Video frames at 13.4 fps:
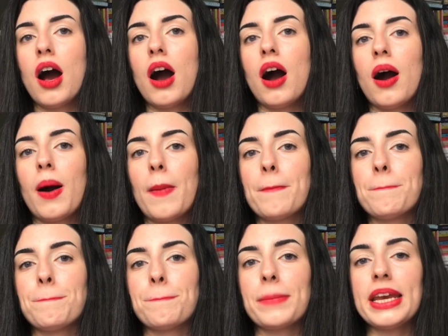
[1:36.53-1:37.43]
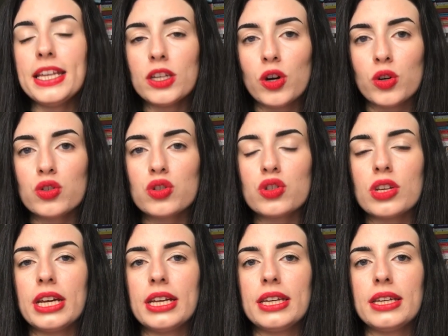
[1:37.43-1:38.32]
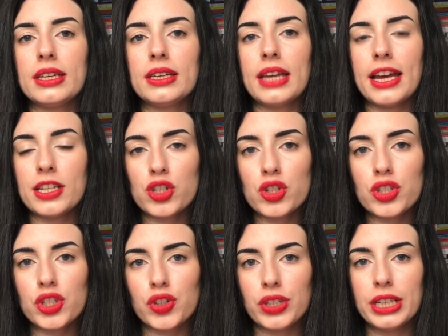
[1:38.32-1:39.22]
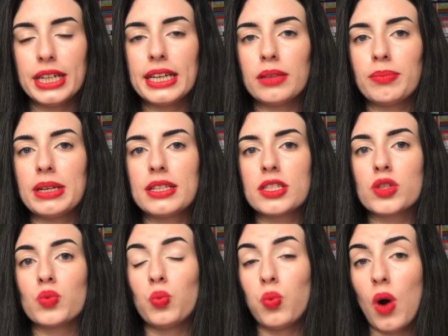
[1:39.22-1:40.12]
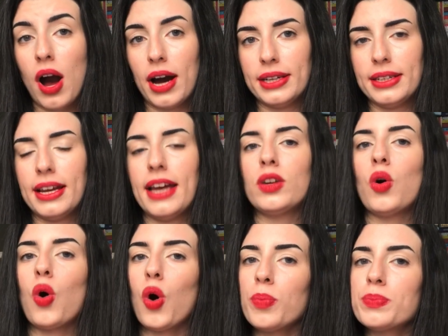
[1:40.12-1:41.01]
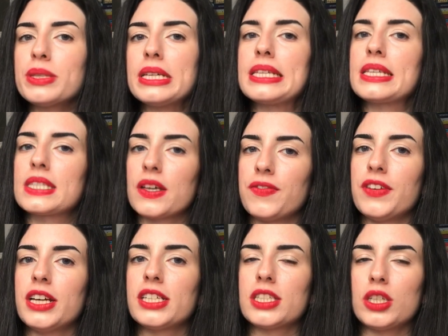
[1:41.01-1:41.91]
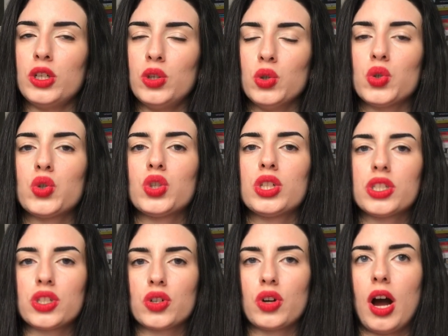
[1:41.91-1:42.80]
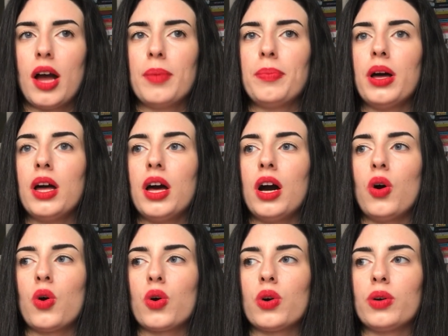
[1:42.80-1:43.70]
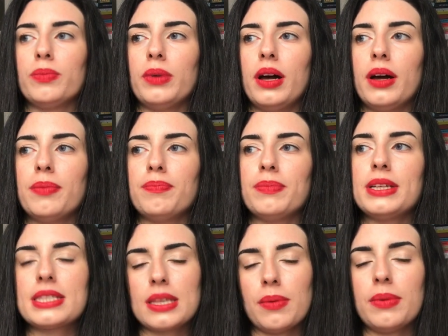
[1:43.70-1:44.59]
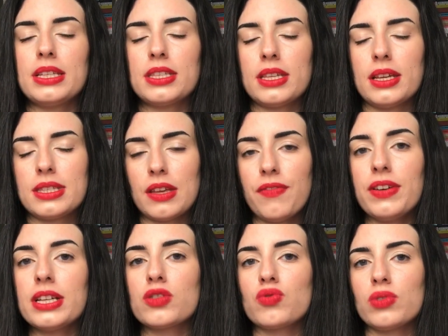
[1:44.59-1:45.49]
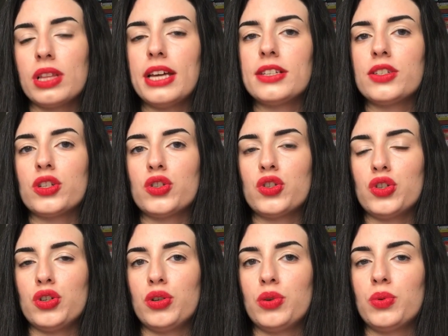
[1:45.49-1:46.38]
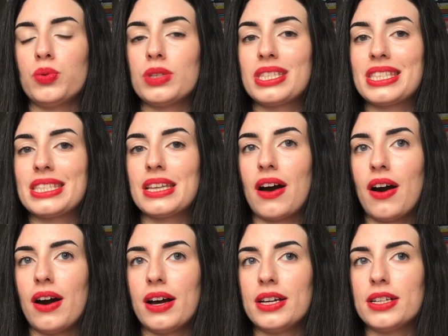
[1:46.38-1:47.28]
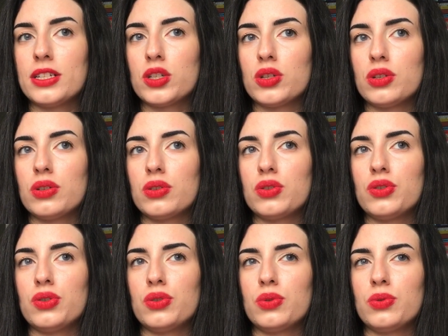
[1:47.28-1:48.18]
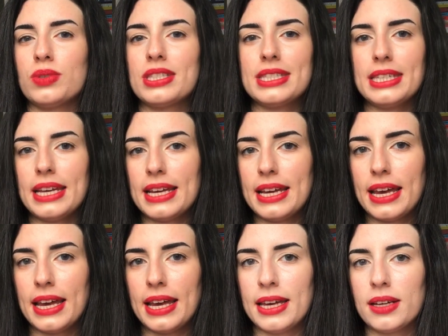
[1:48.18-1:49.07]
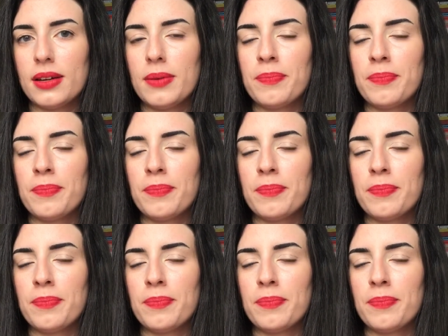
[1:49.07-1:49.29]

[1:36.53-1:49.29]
Inos in ancient Greek, it means wine, and ops is a suffix used to describe, or it's a suffix related to sight, to seeing,